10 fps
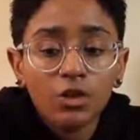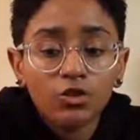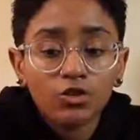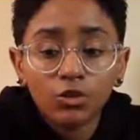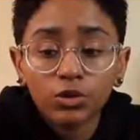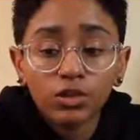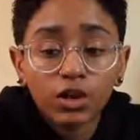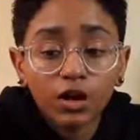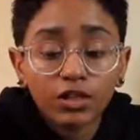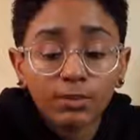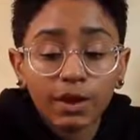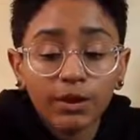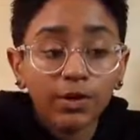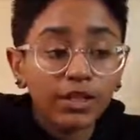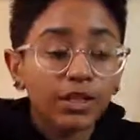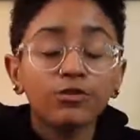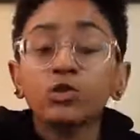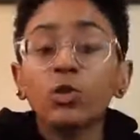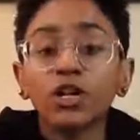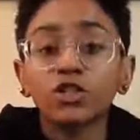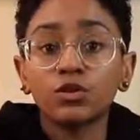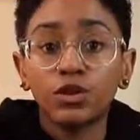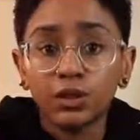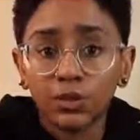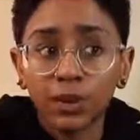So he talks about, and if you watch the video,